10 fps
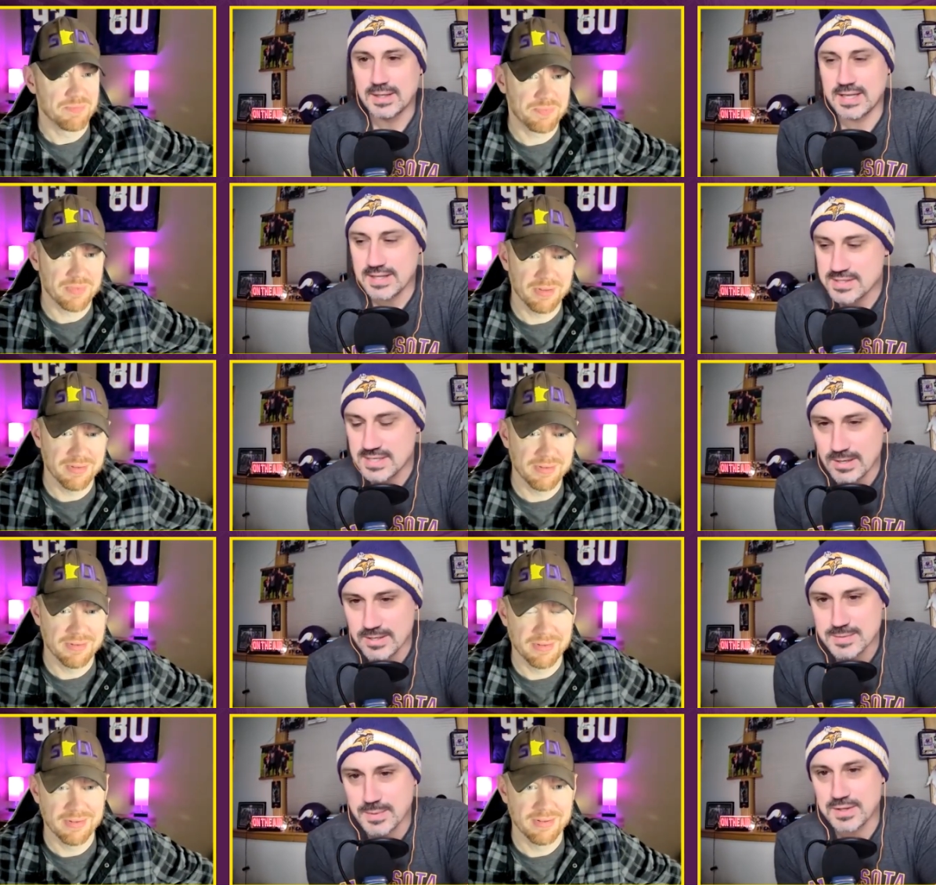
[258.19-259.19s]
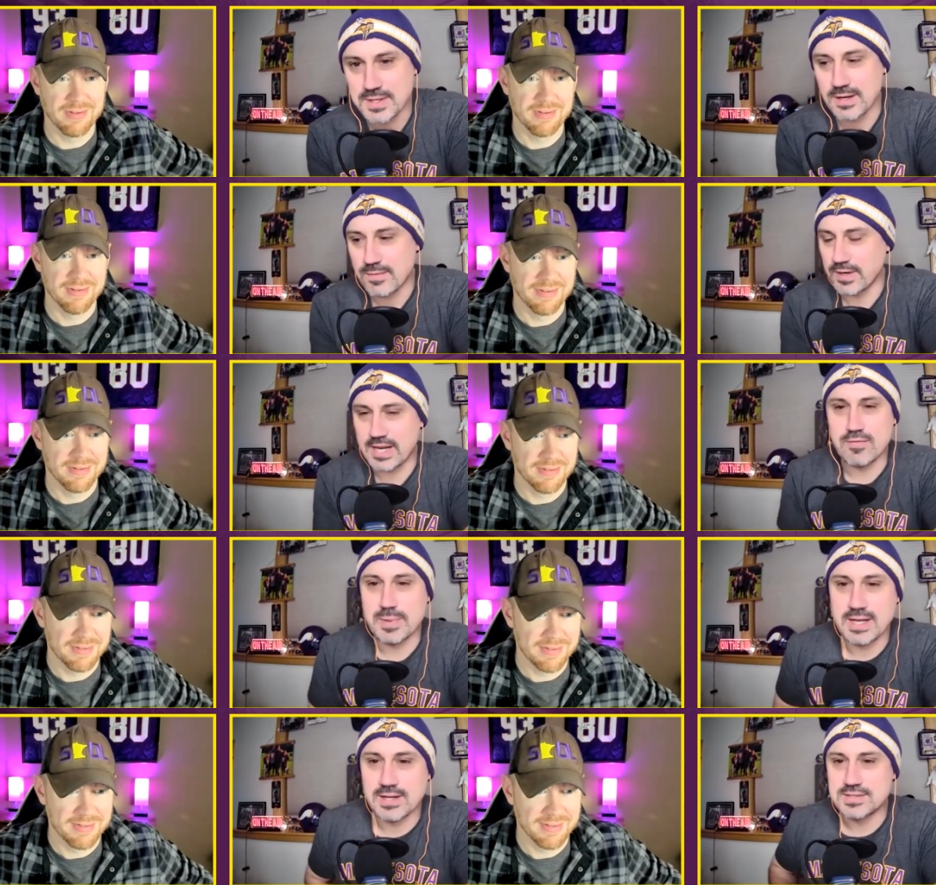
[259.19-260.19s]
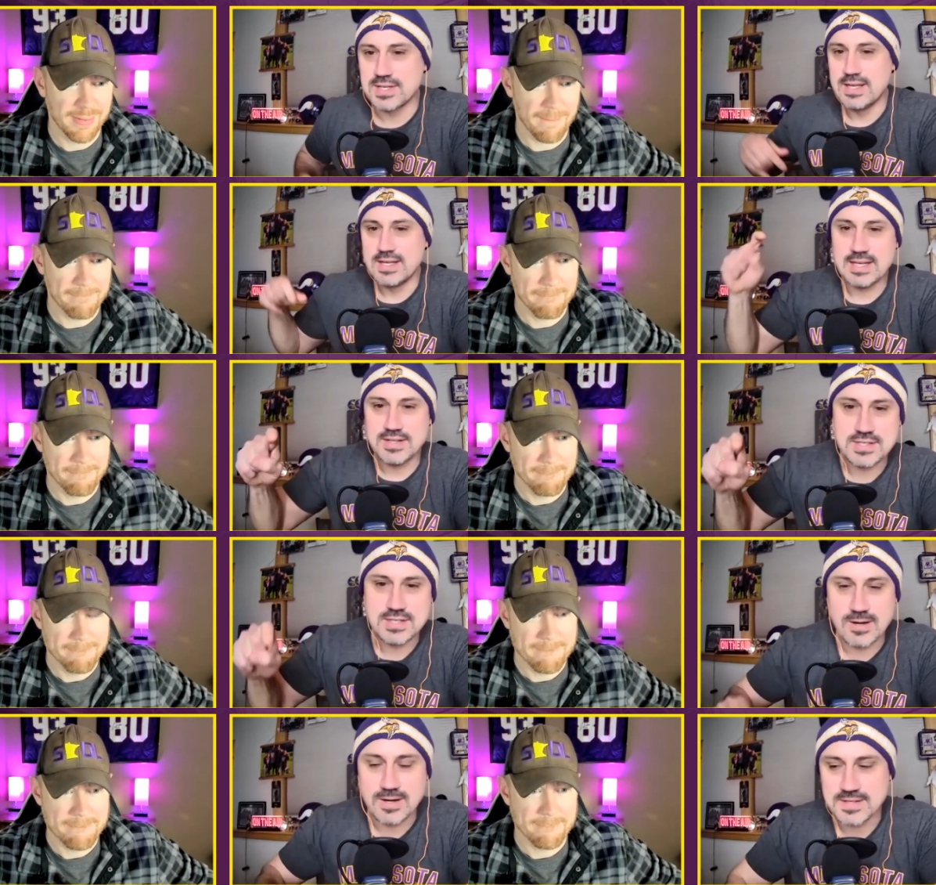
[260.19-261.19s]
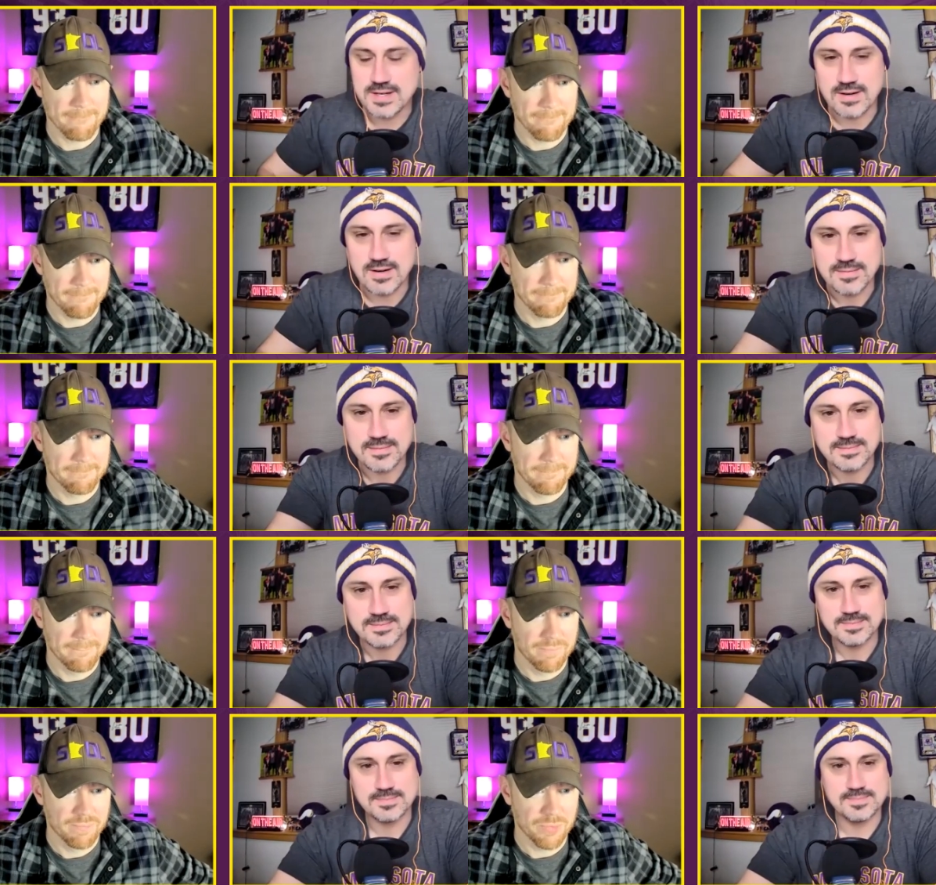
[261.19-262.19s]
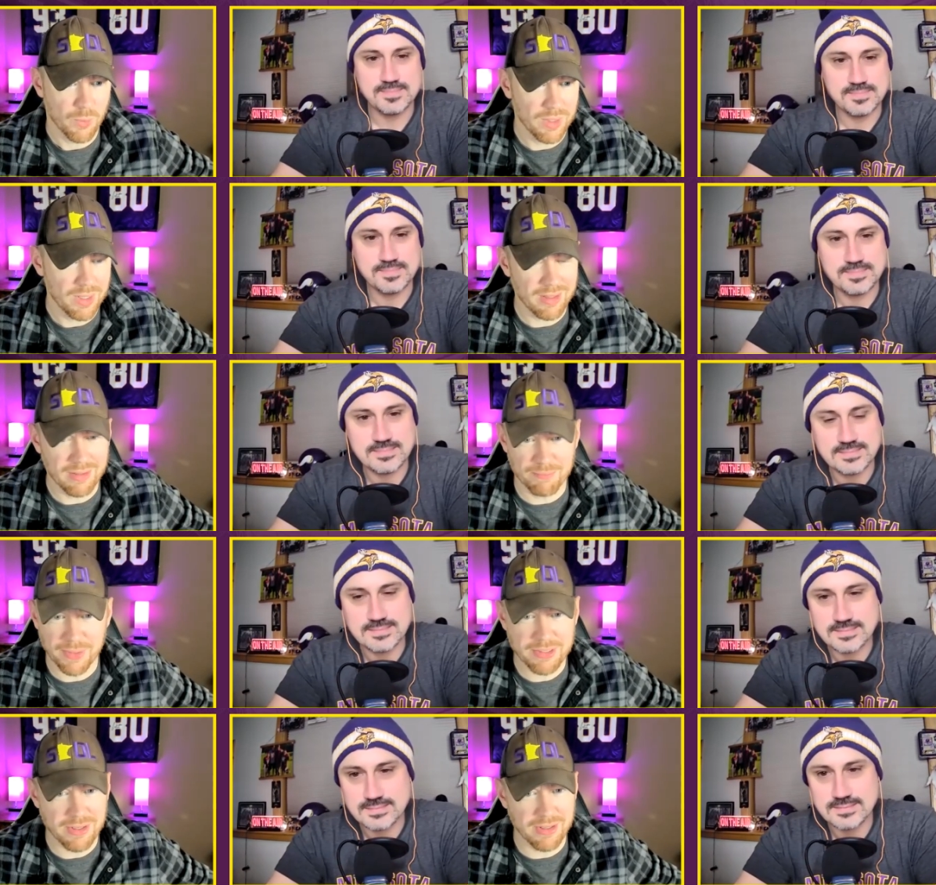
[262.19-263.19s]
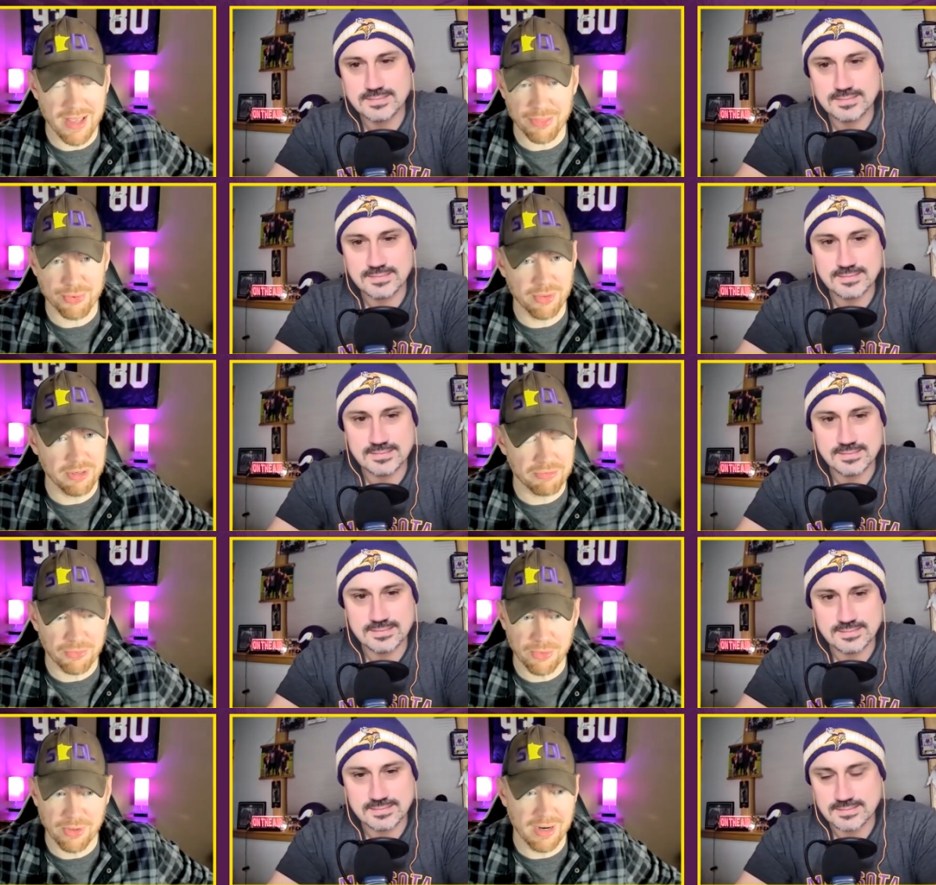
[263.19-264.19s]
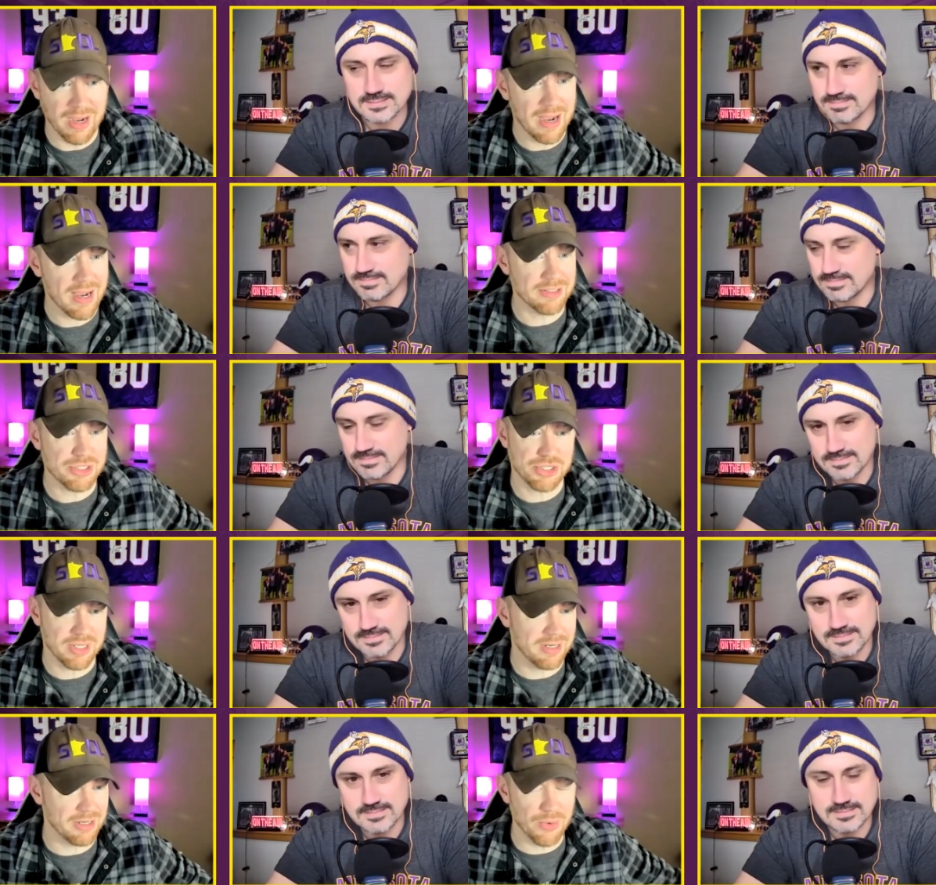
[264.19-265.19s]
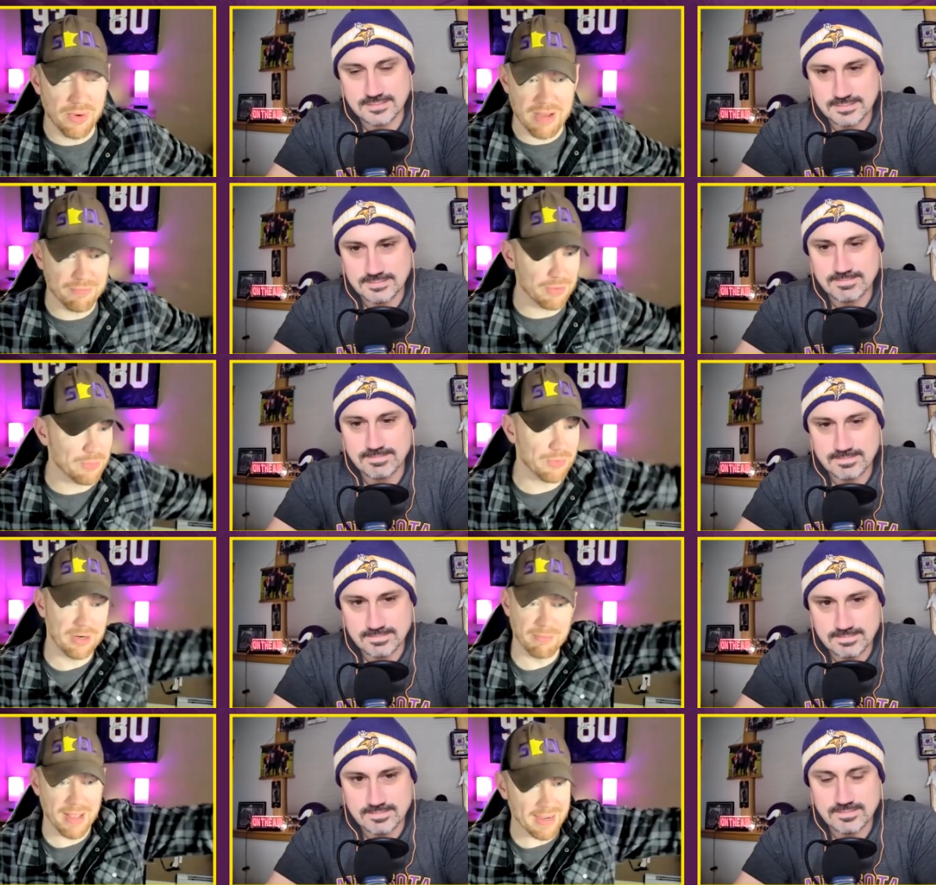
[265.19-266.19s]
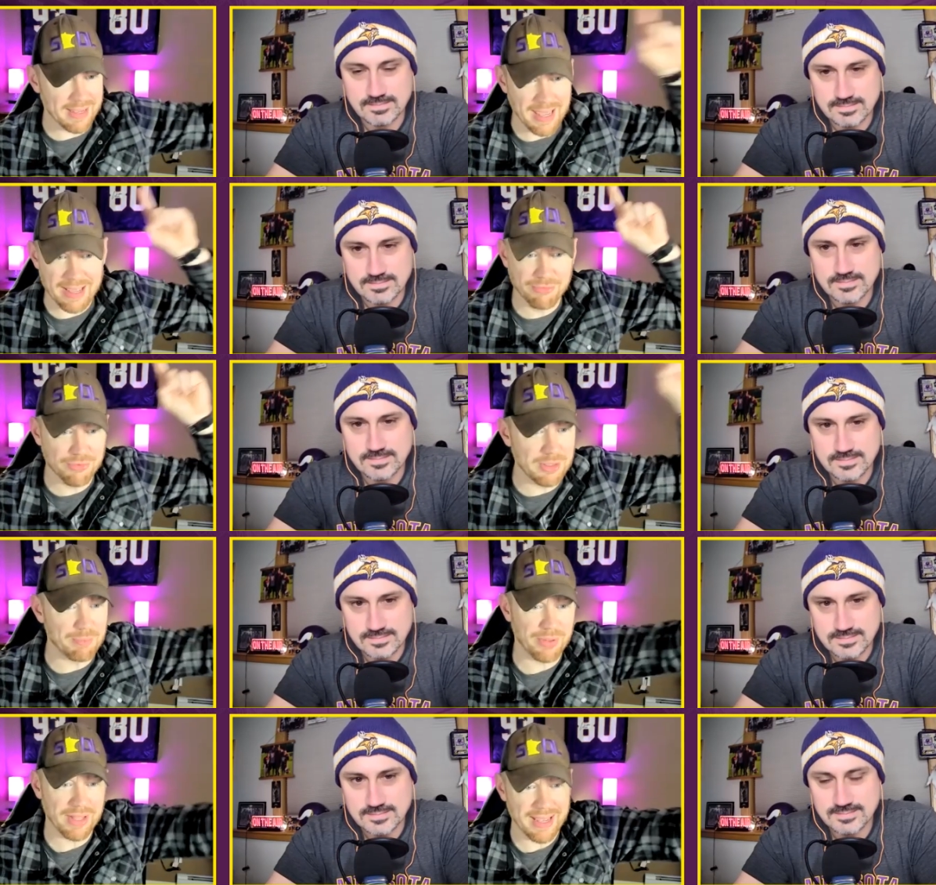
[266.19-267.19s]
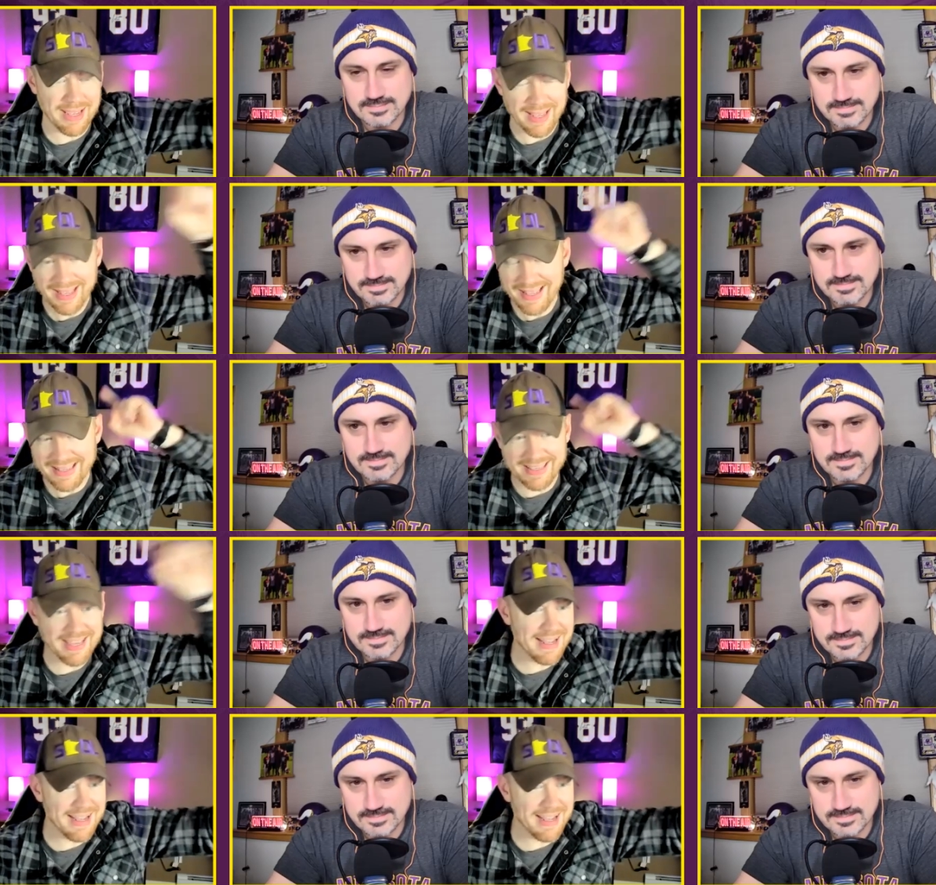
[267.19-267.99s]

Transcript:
Speaker 1: Get Zadarius Smith here. Forget everybody else. Get Zadarius here.
Speaker 2: We it, pitch in that three four hot shit. Go after the quarterback every play. Get